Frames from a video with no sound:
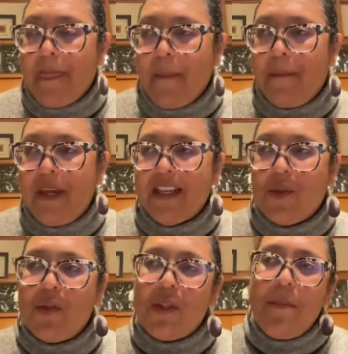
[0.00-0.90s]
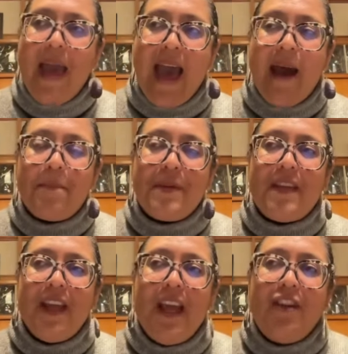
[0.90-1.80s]
because the
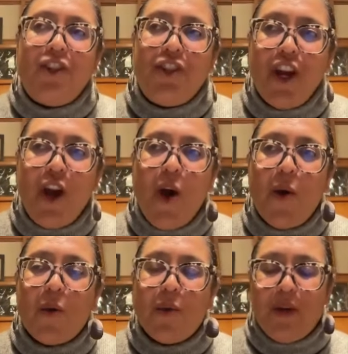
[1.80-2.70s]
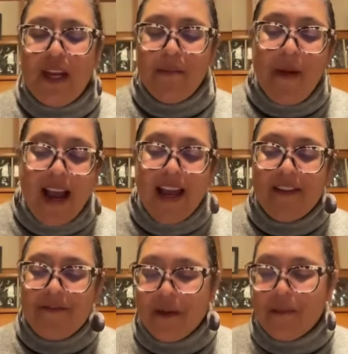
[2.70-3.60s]
maps show, in my
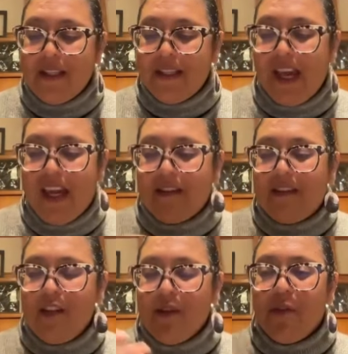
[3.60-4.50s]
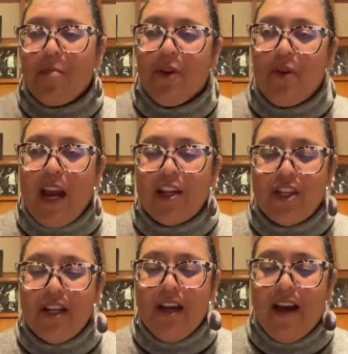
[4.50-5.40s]
family's case, the
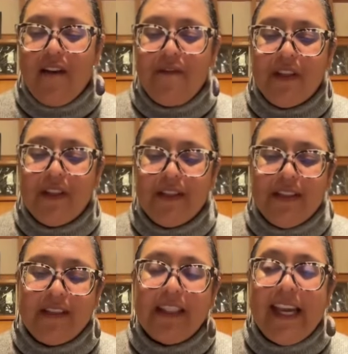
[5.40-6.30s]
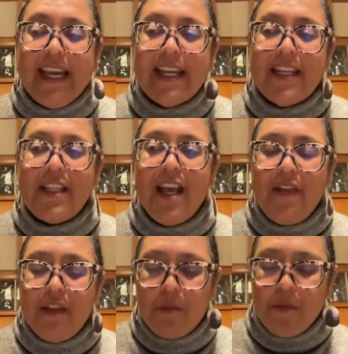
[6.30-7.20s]
progression of the land,
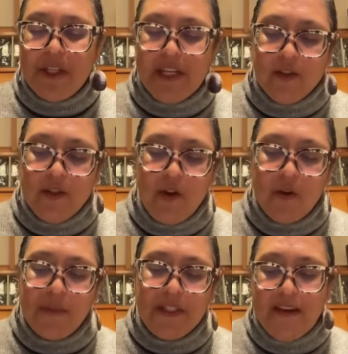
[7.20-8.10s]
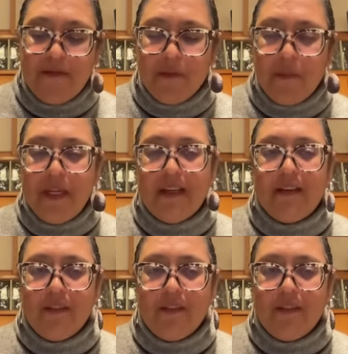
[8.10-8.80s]
this particular homestead, from the